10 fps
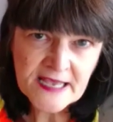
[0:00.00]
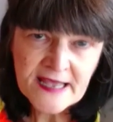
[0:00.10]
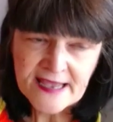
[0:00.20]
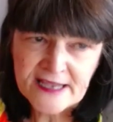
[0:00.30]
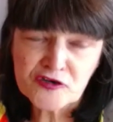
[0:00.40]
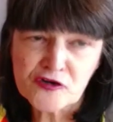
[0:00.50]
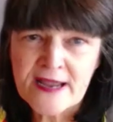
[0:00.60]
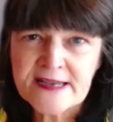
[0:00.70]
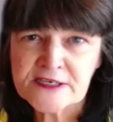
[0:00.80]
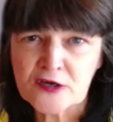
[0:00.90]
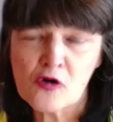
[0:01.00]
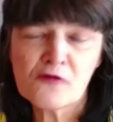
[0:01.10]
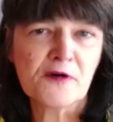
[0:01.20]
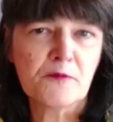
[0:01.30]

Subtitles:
and trying to go from